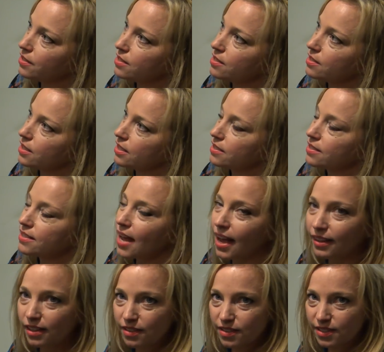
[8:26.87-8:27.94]
This is
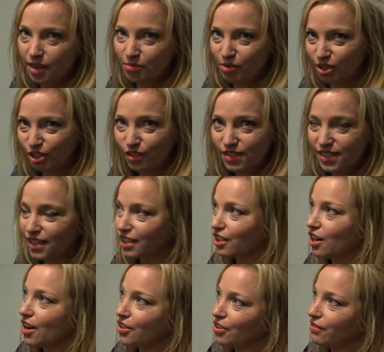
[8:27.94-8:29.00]
exactly the same one you've seen in
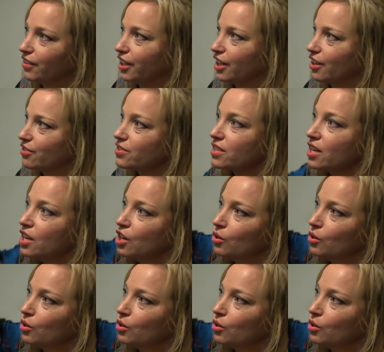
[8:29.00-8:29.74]
our other videos.